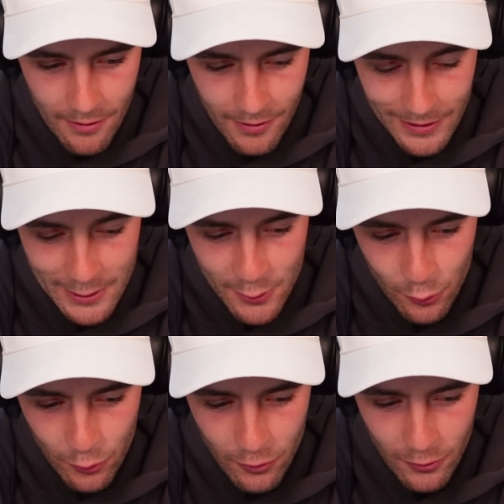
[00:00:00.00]

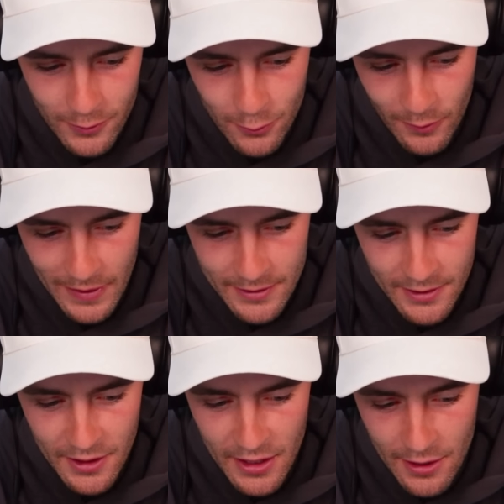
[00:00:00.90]
talk about
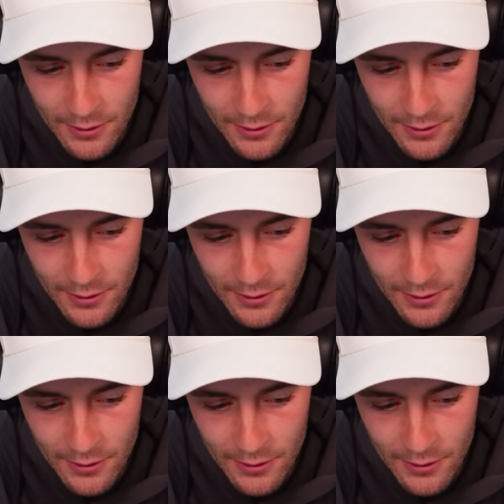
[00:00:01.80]
Sydney.